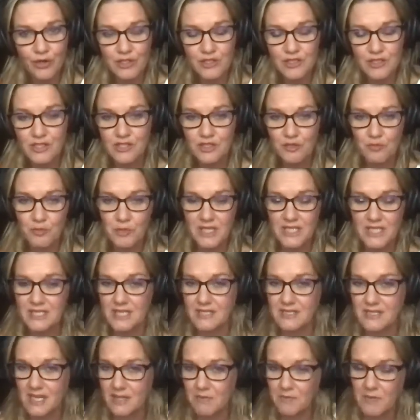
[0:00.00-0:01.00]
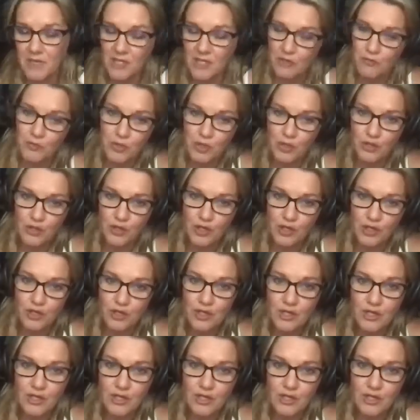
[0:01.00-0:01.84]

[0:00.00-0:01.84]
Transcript: It's just a place I take my computer.